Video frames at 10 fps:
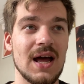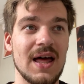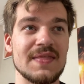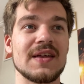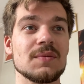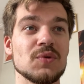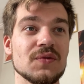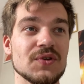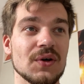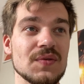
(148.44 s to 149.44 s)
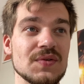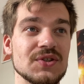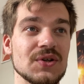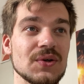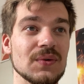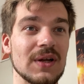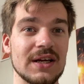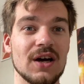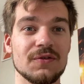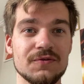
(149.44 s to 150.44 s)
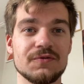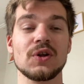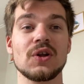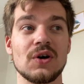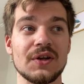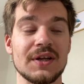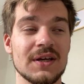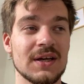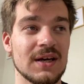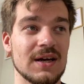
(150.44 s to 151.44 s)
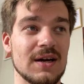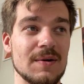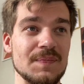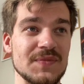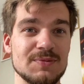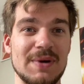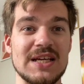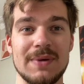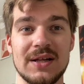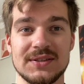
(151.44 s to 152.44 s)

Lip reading: And then I moved on to a full-on space battle